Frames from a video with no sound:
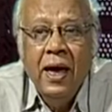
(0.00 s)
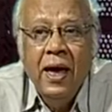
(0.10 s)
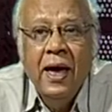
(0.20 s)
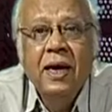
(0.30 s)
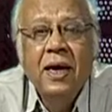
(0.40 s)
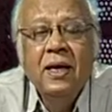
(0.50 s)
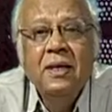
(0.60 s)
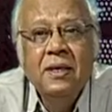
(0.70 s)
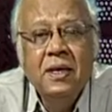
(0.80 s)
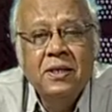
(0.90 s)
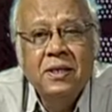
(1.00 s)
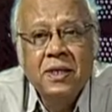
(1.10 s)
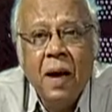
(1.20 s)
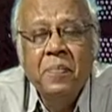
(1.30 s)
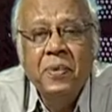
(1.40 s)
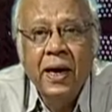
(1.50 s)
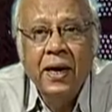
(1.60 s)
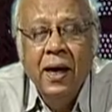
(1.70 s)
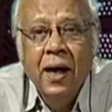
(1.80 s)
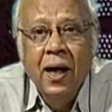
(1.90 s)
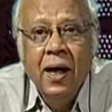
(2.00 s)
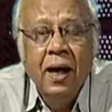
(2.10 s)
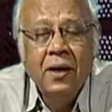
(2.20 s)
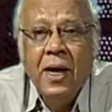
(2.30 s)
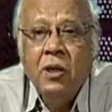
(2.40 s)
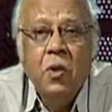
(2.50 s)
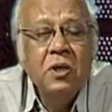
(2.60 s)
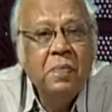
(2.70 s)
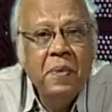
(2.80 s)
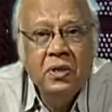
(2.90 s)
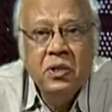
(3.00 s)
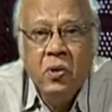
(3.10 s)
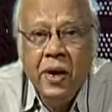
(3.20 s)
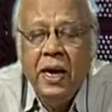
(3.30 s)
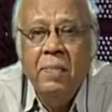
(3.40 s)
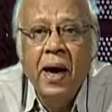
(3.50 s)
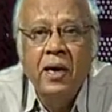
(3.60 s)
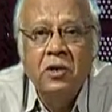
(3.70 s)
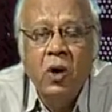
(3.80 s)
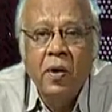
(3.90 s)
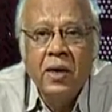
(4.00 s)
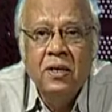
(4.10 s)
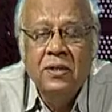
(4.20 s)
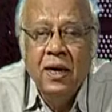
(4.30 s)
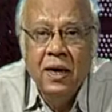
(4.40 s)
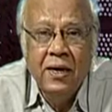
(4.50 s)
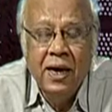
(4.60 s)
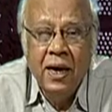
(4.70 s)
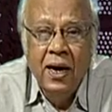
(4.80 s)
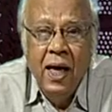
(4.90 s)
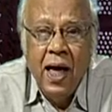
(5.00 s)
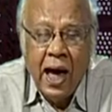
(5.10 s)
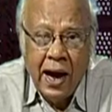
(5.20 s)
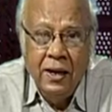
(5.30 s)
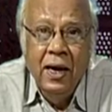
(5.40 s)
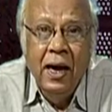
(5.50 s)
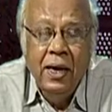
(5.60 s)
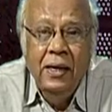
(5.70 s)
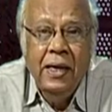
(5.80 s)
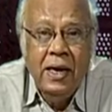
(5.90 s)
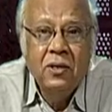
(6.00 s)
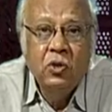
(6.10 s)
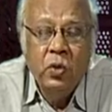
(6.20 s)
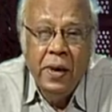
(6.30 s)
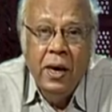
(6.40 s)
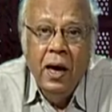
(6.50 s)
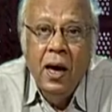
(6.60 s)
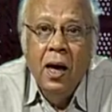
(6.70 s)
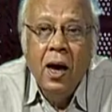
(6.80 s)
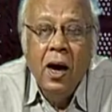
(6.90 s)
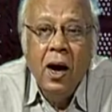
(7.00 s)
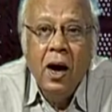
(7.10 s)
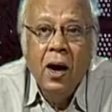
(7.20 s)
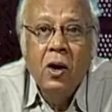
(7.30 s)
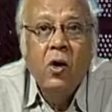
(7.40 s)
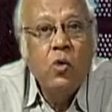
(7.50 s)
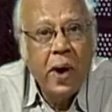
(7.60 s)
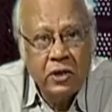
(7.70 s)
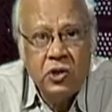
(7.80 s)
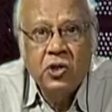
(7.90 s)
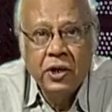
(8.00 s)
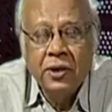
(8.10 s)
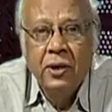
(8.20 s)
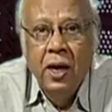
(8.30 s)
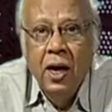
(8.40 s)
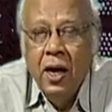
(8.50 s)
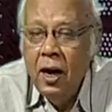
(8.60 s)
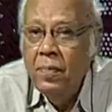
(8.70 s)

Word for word: is, is something uh, that was misread by historians earlier and needs to be uh, questioned uh,